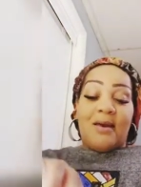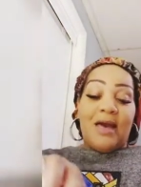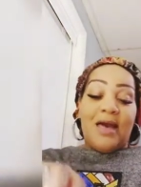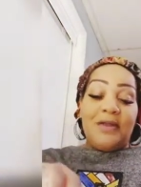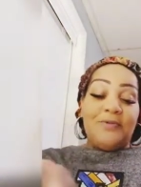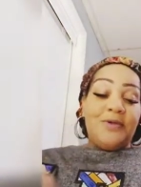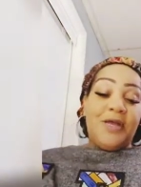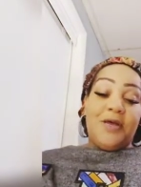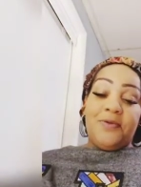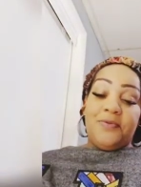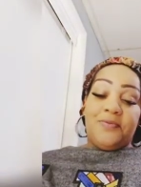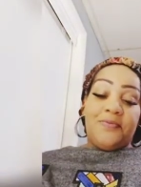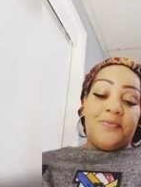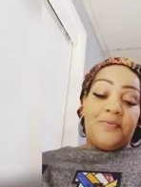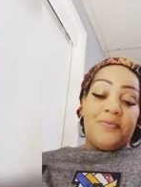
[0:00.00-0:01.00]
I don't know.
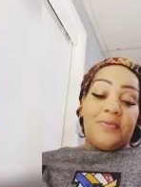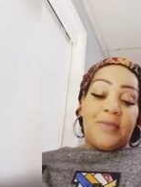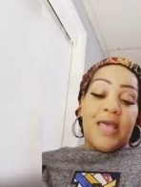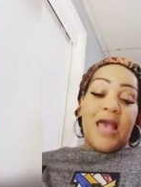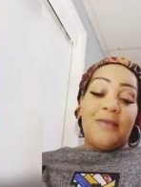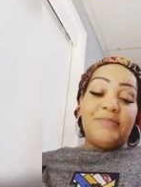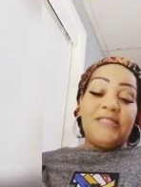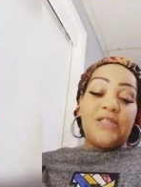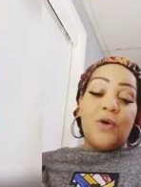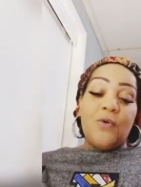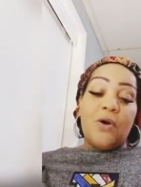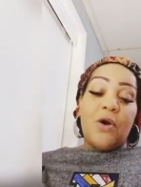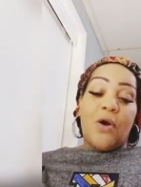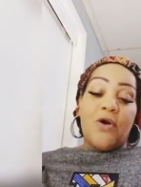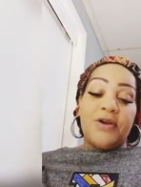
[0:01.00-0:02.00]
I'm so
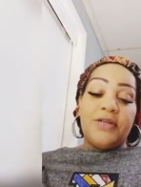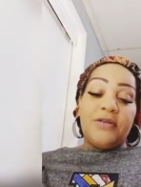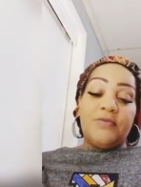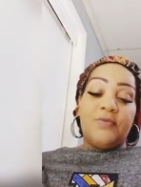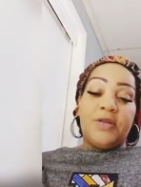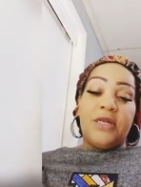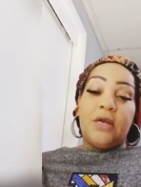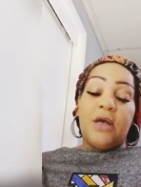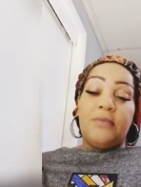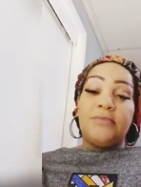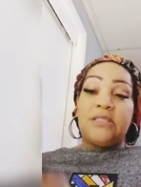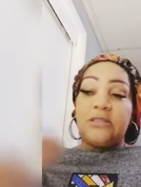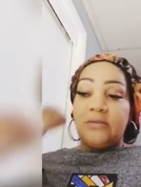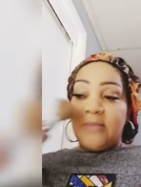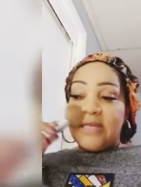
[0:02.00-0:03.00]
guarded when it
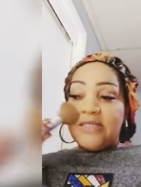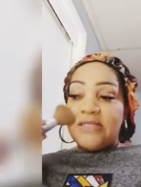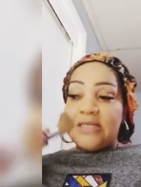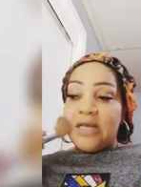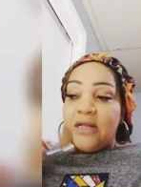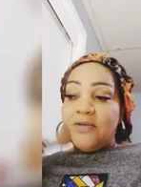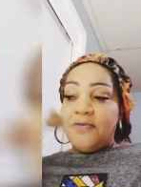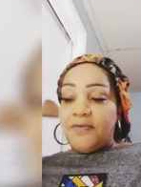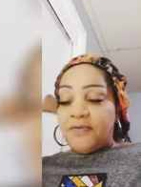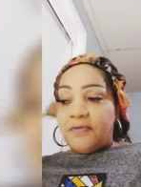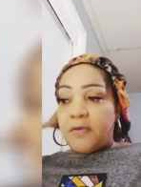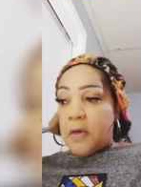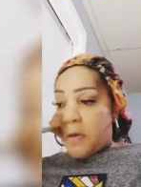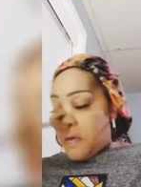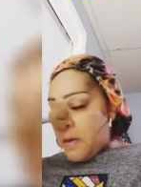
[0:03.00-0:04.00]
comes to
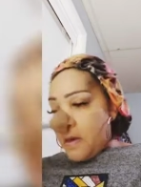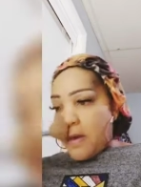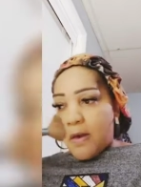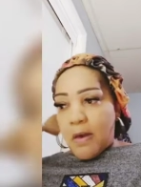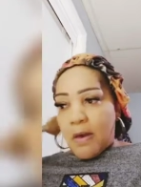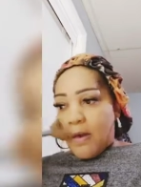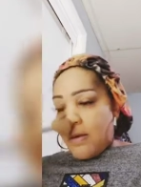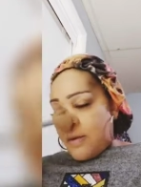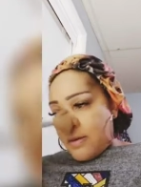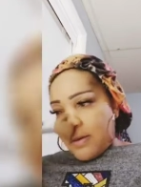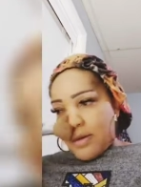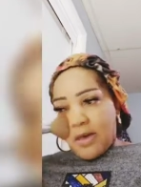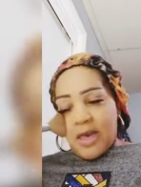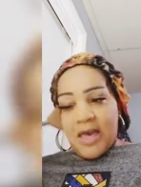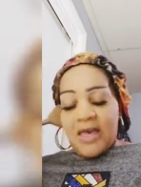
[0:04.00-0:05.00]
myself.
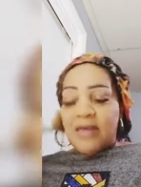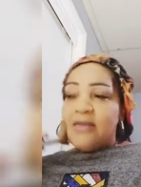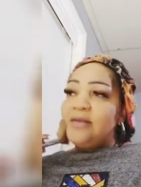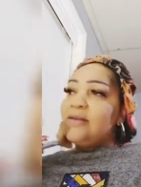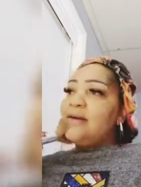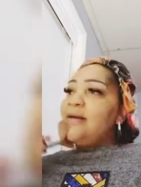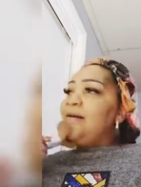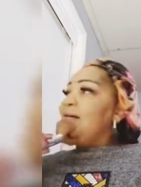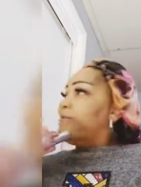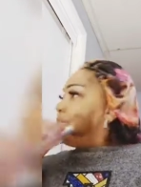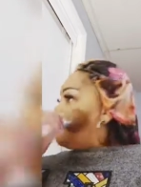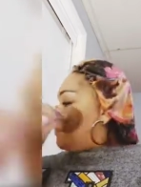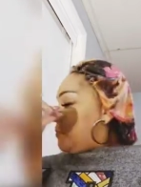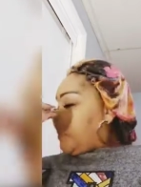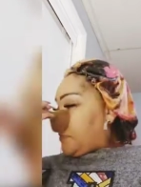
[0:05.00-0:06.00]
And
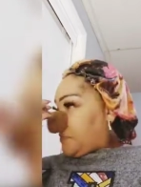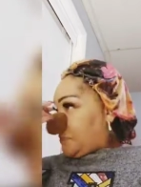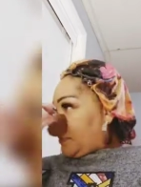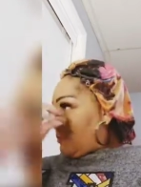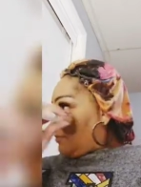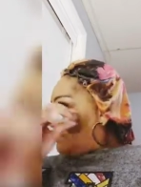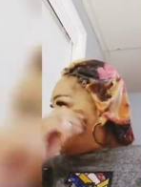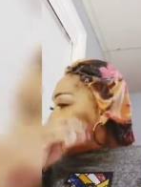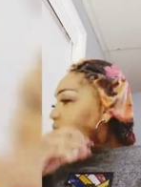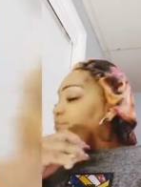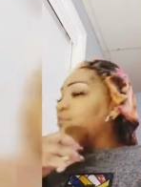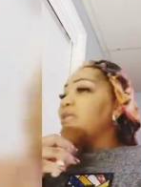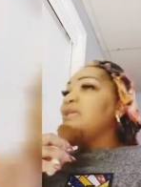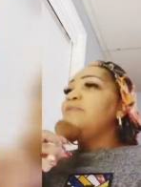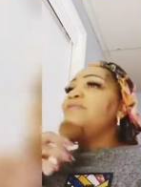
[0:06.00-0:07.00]
um
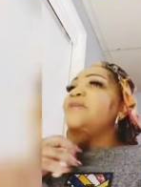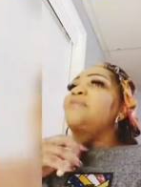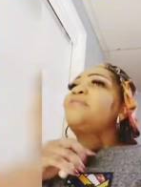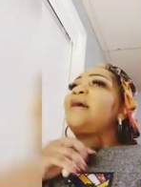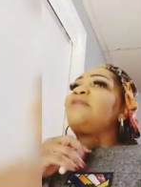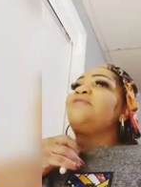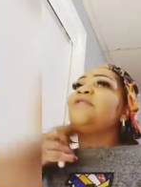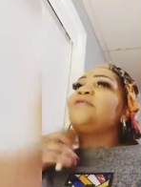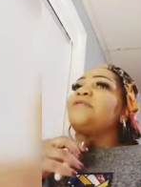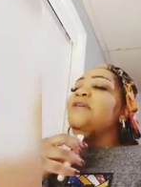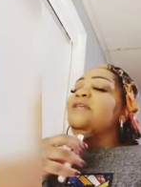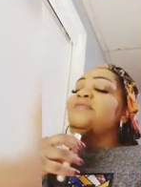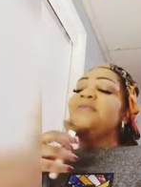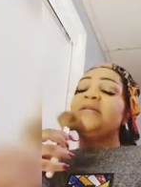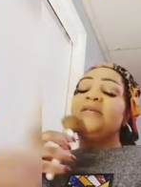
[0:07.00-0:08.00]
even my first
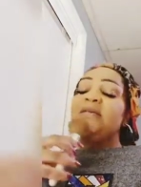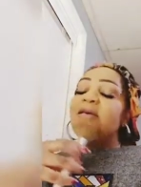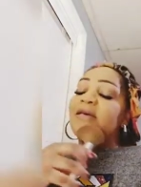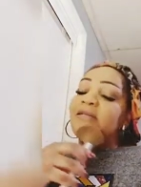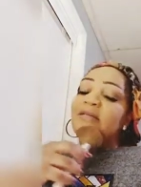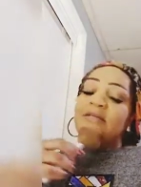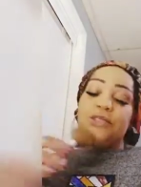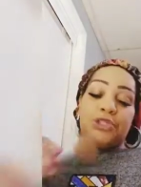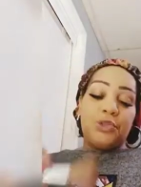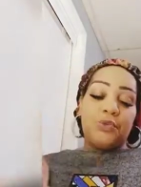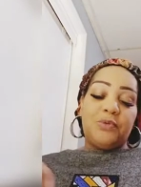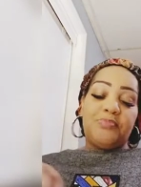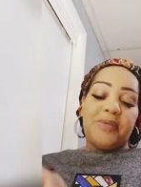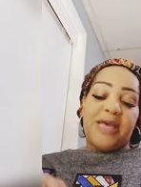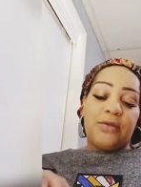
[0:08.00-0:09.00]
husband, he had an issue
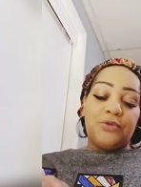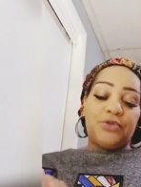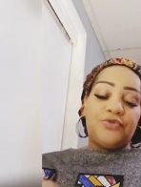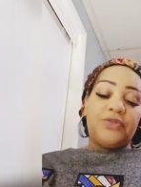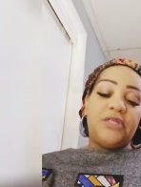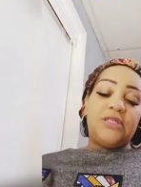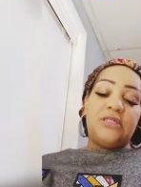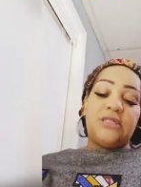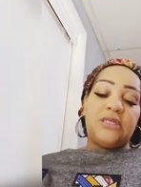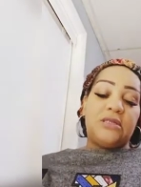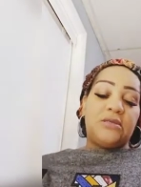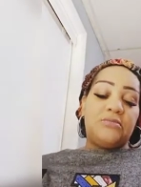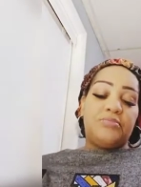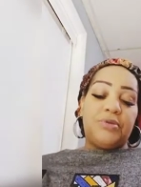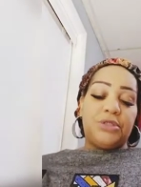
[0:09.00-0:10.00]
with boundaries
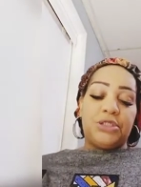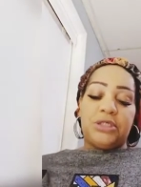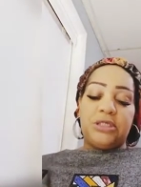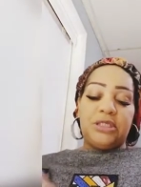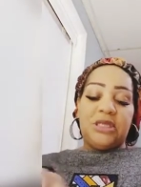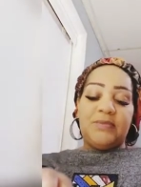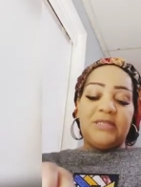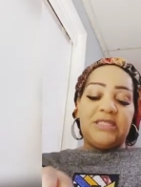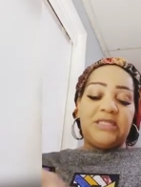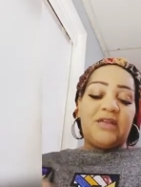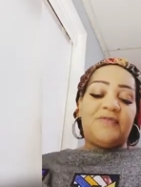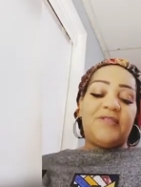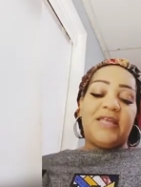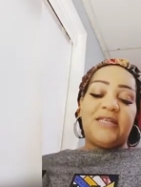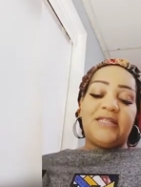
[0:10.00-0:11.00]
and pushing them and
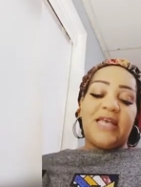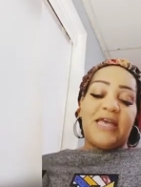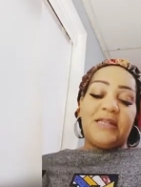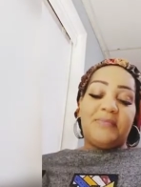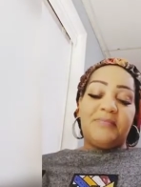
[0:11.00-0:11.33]
stuff like that.